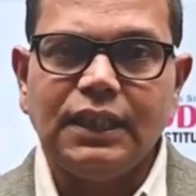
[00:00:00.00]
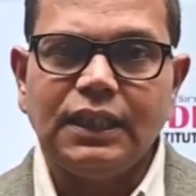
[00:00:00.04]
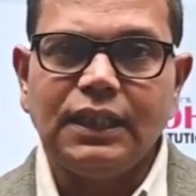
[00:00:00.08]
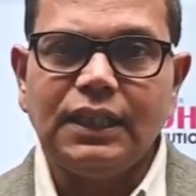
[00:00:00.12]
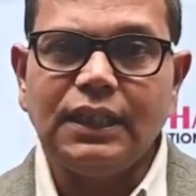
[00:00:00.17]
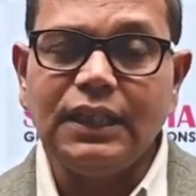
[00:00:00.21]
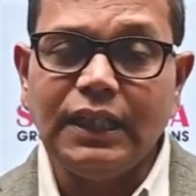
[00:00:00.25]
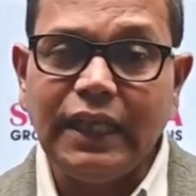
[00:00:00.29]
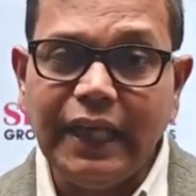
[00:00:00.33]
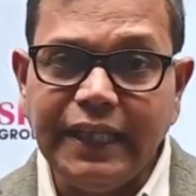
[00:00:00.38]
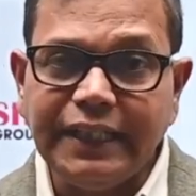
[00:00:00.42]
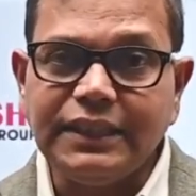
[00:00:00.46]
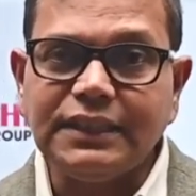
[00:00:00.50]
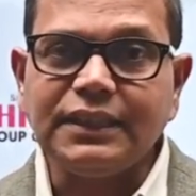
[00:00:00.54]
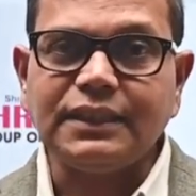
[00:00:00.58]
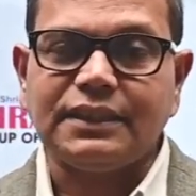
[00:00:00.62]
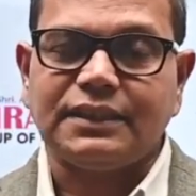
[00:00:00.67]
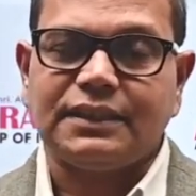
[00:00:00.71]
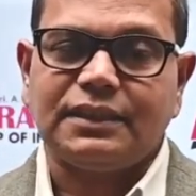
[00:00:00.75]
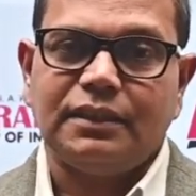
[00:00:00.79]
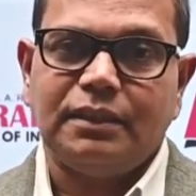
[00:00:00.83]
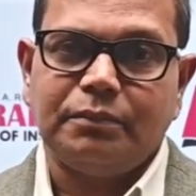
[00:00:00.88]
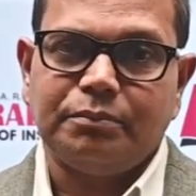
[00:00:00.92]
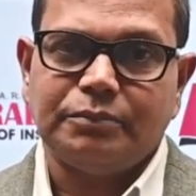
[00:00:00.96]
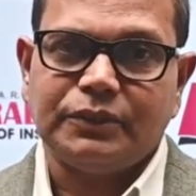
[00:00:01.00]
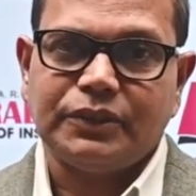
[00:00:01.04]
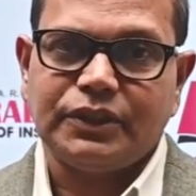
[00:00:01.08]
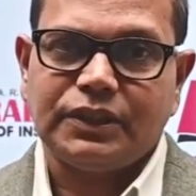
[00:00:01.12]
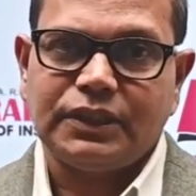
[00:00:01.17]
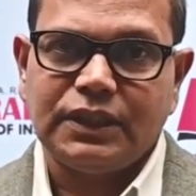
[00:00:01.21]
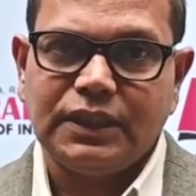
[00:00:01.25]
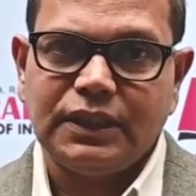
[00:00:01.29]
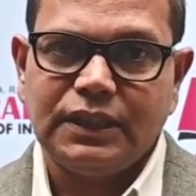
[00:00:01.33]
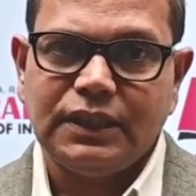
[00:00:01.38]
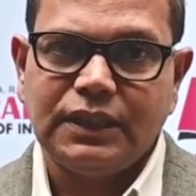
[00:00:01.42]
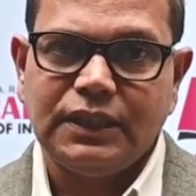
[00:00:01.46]
in latest
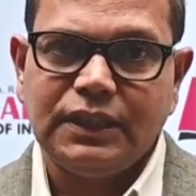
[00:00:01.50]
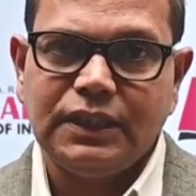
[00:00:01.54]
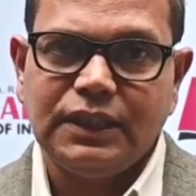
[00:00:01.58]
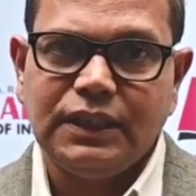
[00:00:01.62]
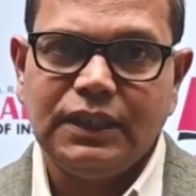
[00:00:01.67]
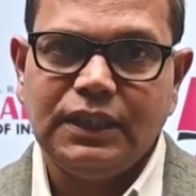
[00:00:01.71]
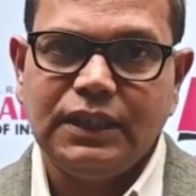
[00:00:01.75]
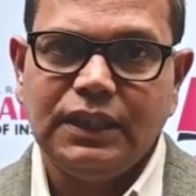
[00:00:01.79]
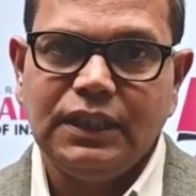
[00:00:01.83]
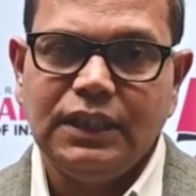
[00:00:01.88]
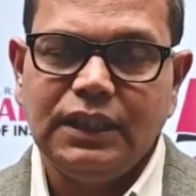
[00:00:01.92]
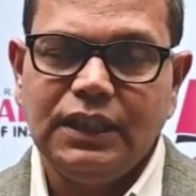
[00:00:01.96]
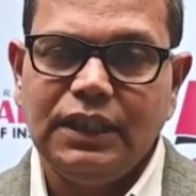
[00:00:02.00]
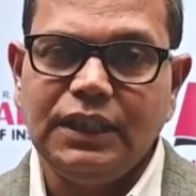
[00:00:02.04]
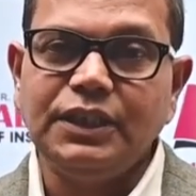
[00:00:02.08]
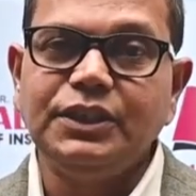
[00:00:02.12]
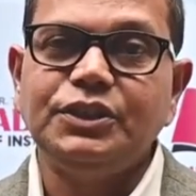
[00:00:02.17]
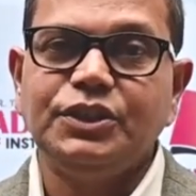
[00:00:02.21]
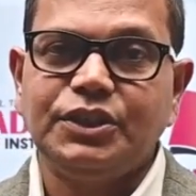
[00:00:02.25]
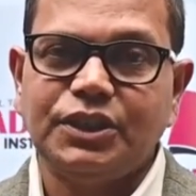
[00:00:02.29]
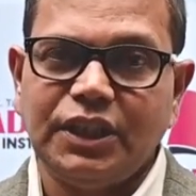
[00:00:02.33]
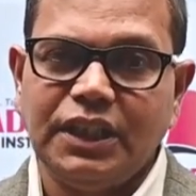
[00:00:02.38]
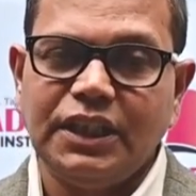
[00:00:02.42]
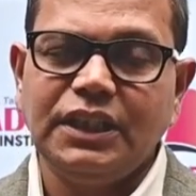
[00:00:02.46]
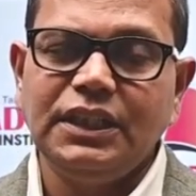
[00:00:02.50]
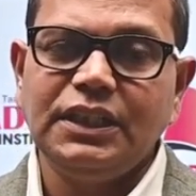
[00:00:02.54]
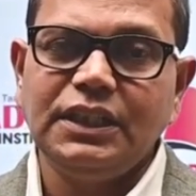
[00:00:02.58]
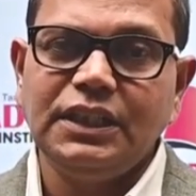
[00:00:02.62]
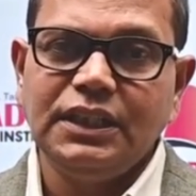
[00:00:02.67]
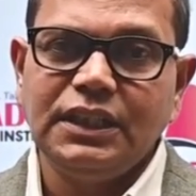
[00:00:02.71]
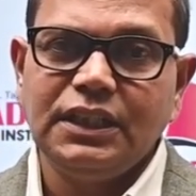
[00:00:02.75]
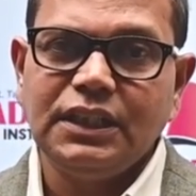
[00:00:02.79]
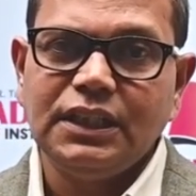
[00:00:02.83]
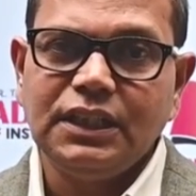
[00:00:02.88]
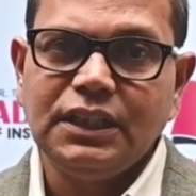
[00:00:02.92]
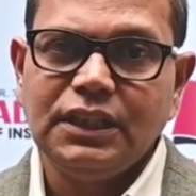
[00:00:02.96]
terms in
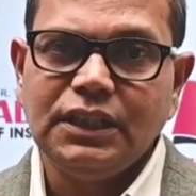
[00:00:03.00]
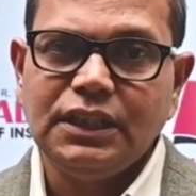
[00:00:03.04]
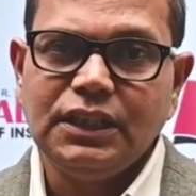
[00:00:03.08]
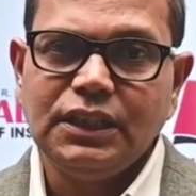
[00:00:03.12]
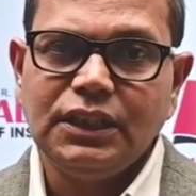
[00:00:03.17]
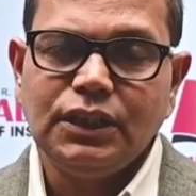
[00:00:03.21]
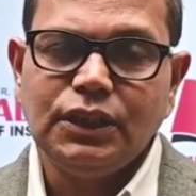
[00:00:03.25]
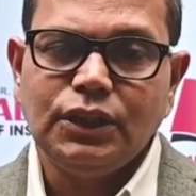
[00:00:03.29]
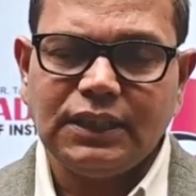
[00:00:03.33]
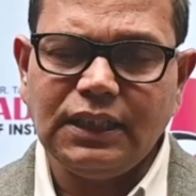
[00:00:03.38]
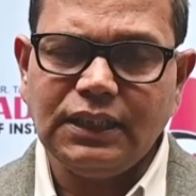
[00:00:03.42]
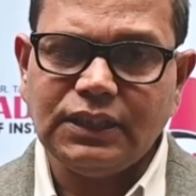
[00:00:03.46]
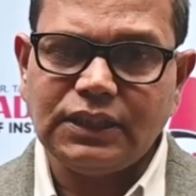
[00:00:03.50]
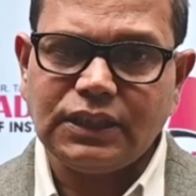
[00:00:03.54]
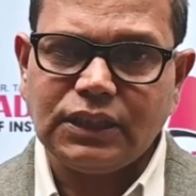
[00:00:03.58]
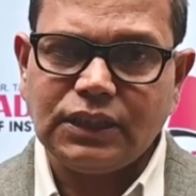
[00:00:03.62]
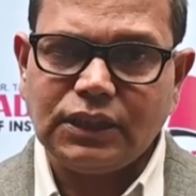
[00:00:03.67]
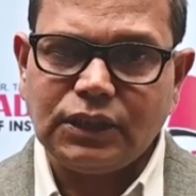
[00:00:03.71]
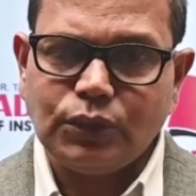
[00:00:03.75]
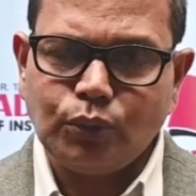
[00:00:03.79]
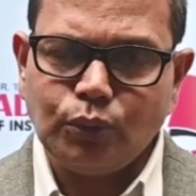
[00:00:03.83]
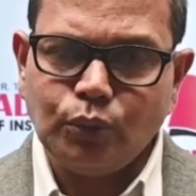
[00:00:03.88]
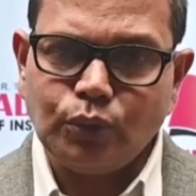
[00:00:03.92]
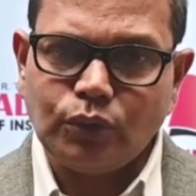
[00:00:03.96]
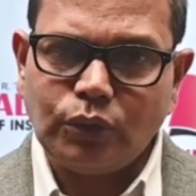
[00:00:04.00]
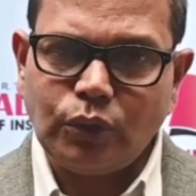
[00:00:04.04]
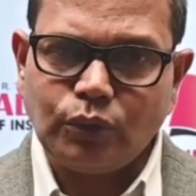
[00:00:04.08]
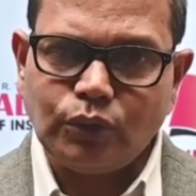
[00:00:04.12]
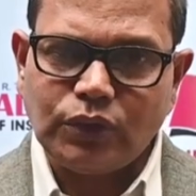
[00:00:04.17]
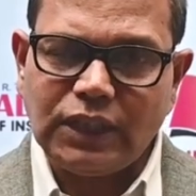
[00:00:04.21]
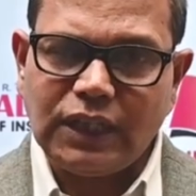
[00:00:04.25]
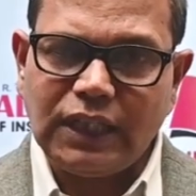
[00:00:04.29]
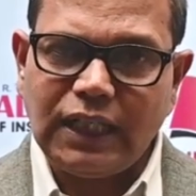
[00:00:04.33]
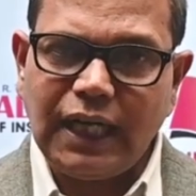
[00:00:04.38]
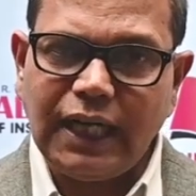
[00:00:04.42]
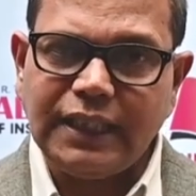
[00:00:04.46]
JEE since
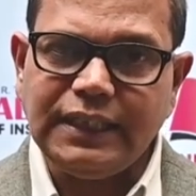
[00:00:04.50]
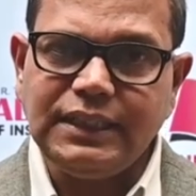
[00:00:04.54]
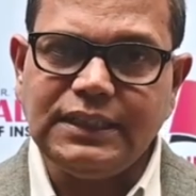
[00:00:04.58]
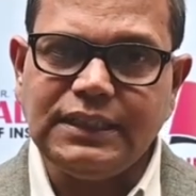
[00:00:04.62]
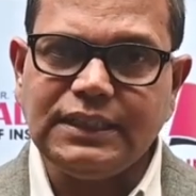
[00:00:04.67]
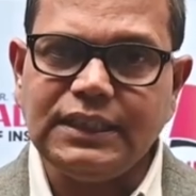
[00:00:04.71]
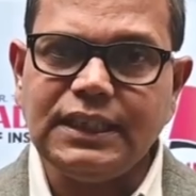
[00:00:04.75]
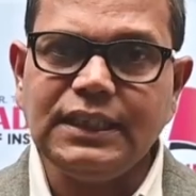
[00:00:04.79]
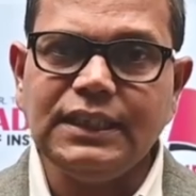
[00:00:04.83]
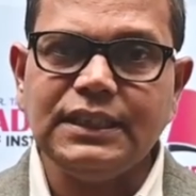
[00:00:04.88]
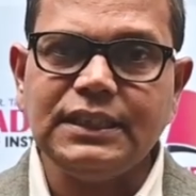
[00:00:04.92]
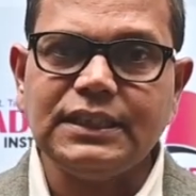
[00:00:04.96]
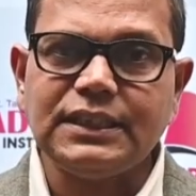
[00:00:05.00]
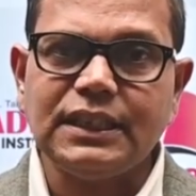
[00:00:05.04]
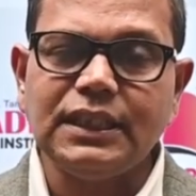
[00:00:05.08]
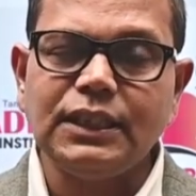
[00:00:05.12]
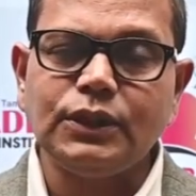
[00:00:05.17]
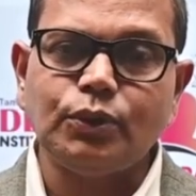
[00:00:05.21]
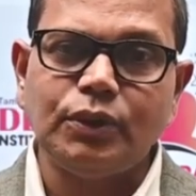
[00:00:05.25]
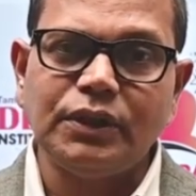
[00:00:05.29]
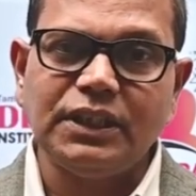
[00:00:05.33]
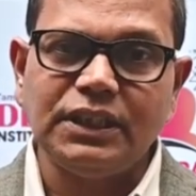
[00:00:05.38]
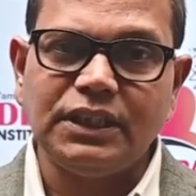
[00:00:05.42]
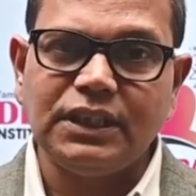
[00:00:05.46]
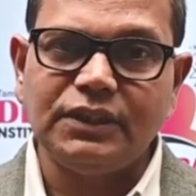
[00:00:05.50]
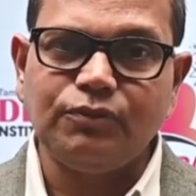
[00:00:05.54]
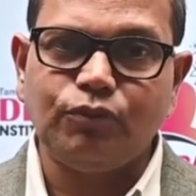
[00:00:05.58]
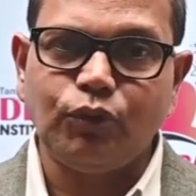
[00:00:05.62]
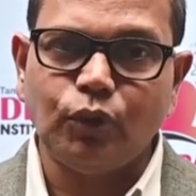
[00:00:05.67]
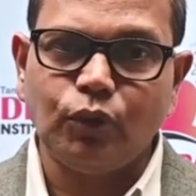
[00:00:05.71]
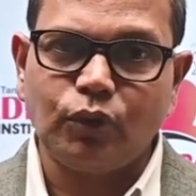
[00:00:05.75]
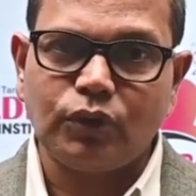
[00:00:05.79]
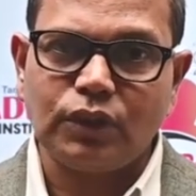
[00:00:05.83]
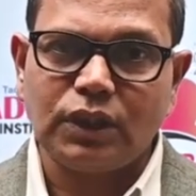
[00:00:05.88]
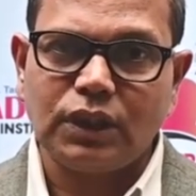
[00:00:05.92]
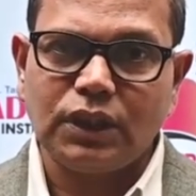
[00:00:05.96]
2019 till
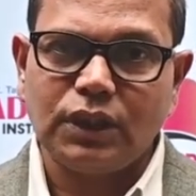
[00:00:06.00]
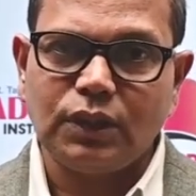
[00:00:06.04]
24.